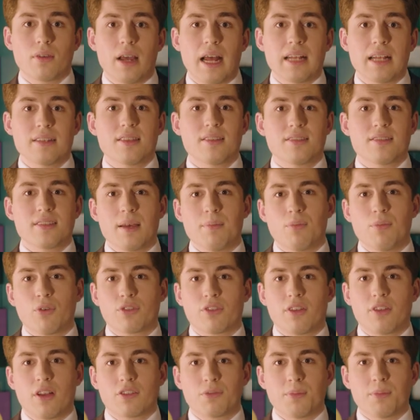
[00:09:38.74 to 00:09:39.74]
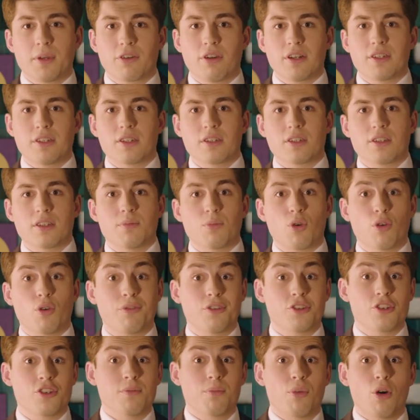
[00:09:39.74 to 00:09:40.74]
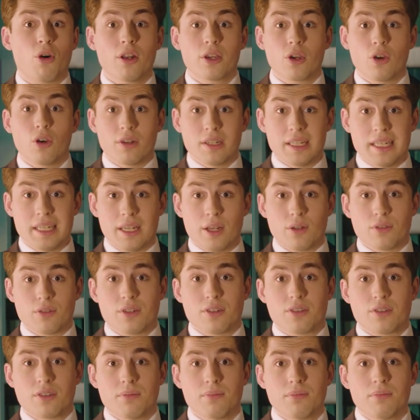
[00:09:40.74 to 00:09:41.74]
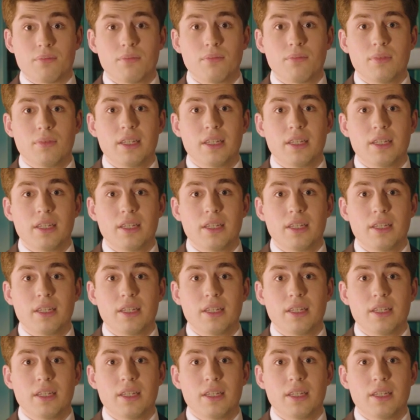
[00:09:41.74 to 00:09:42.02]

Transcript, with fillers: As the Sandbox starts migrating to the more efficient Polygon ecosystem,